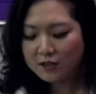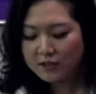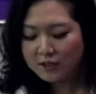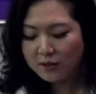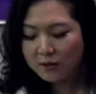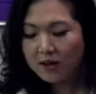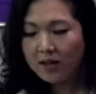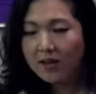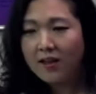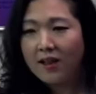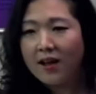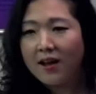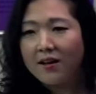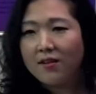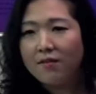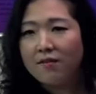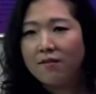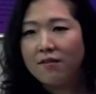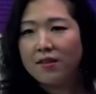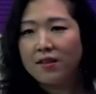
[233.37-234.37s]
So a lot
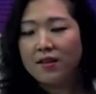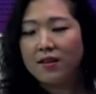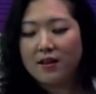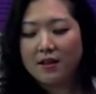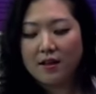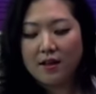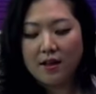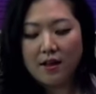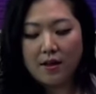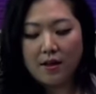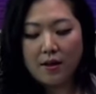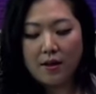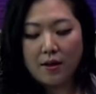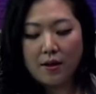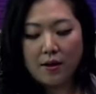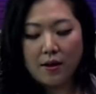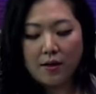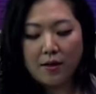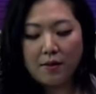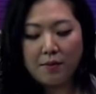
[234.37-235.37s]
of the
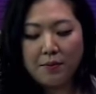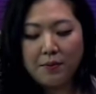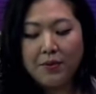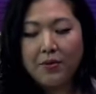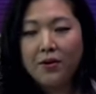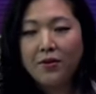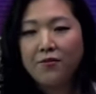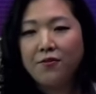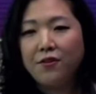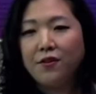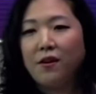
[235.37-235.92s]
uh, beautiful